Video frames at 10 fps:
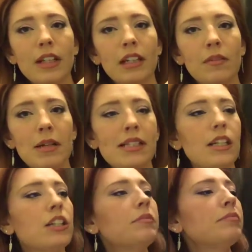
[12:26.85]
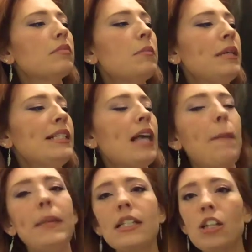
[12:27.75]
I love my sticker. Peace,
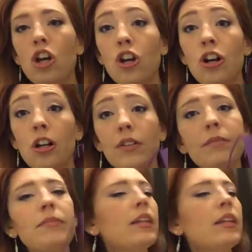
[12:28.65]
happiness, and love.